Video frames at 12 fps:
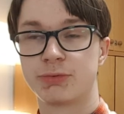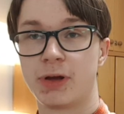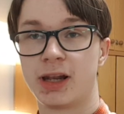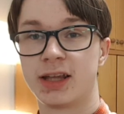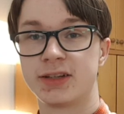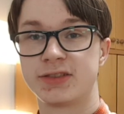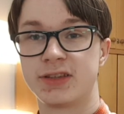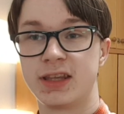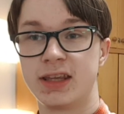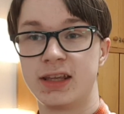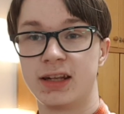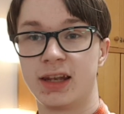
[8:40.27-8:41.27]
well as
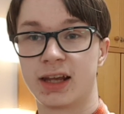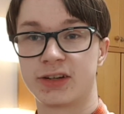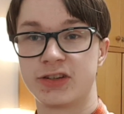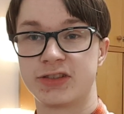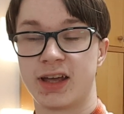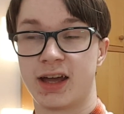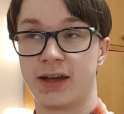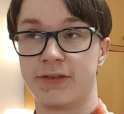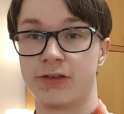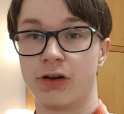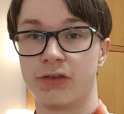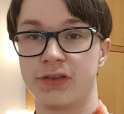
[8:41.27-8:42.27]
the lectures that
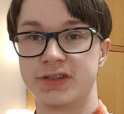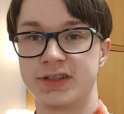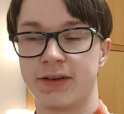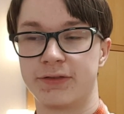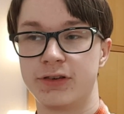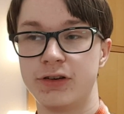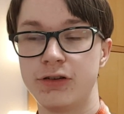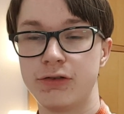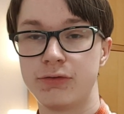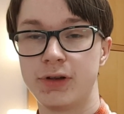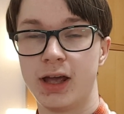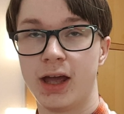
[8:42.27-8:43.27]
I've got this
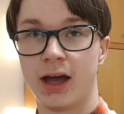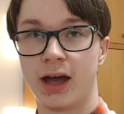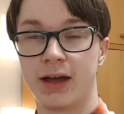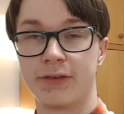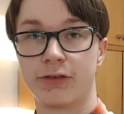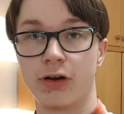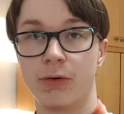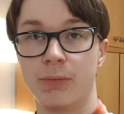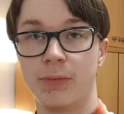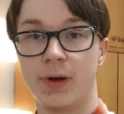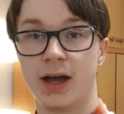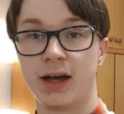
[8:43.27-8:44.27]
afternoon, I've got
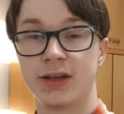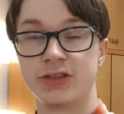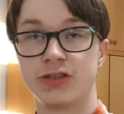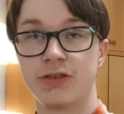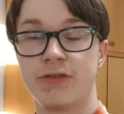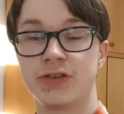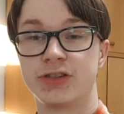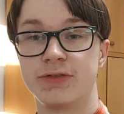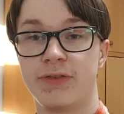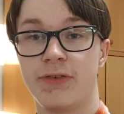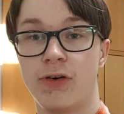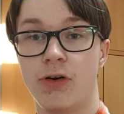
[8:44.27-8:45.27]
my supervision
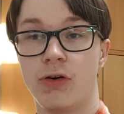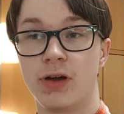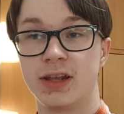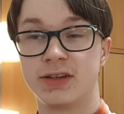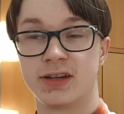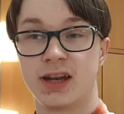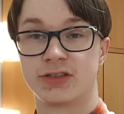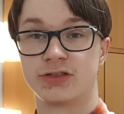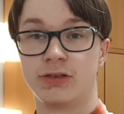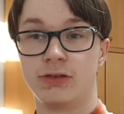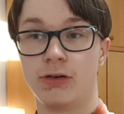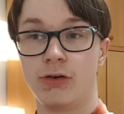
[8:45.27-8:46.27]
for
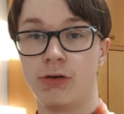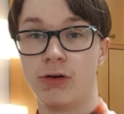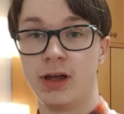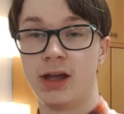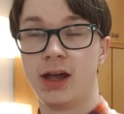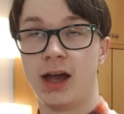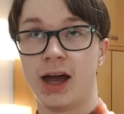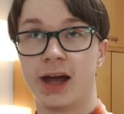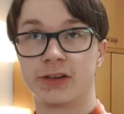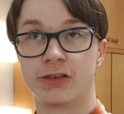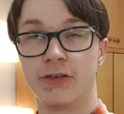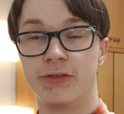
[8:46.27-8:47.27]
international law
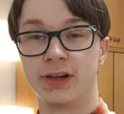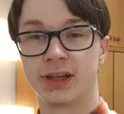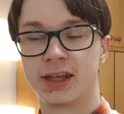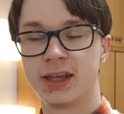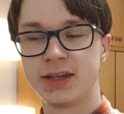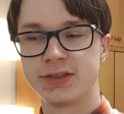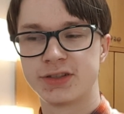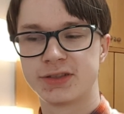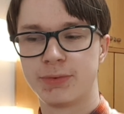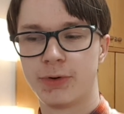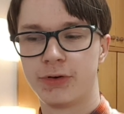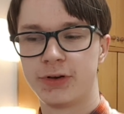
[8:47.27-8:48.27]
at Govillain Keys
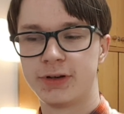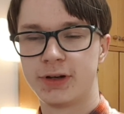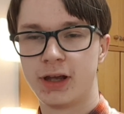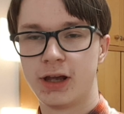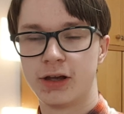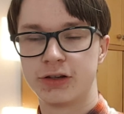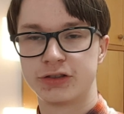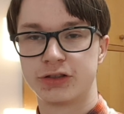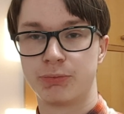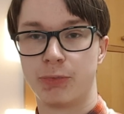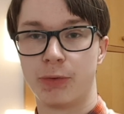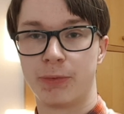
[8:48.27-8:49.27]
this morning. So,
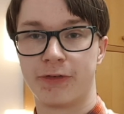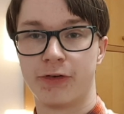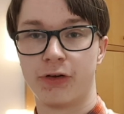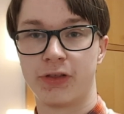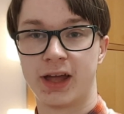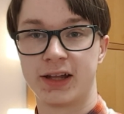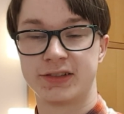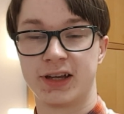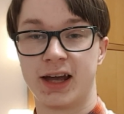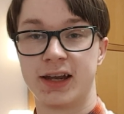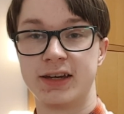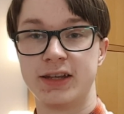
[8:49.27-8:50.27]
but before that,
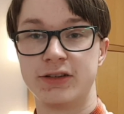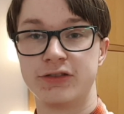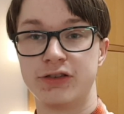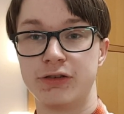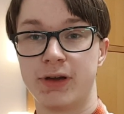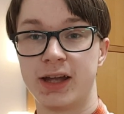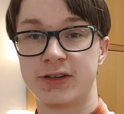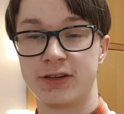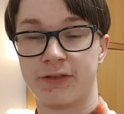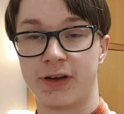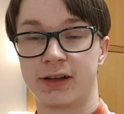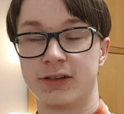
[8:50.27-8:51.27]
I need to head to the
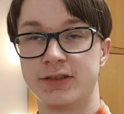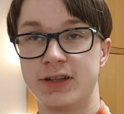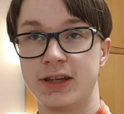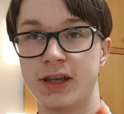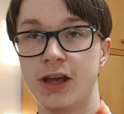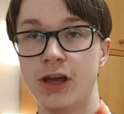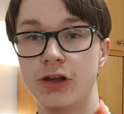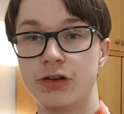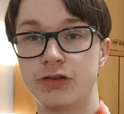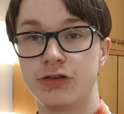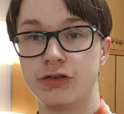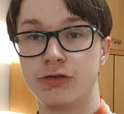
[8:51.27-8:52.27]
faculty
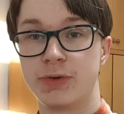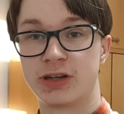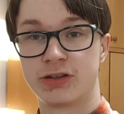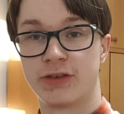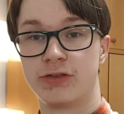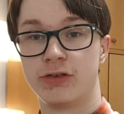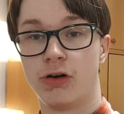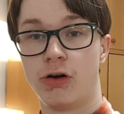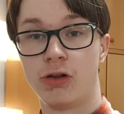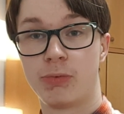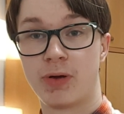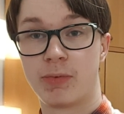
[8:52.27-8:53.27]
to make sure I've done
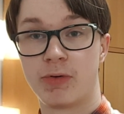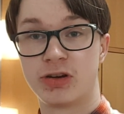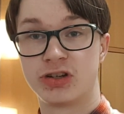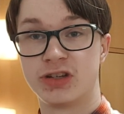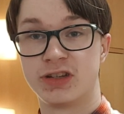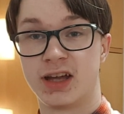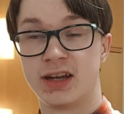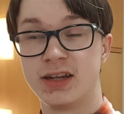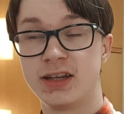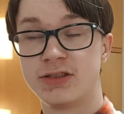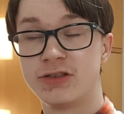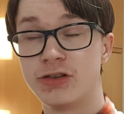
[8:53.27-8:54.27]
all the preparations that I
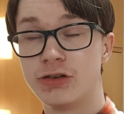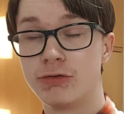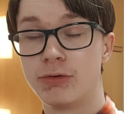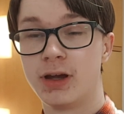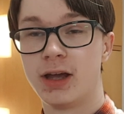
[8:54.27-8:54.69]
need to do,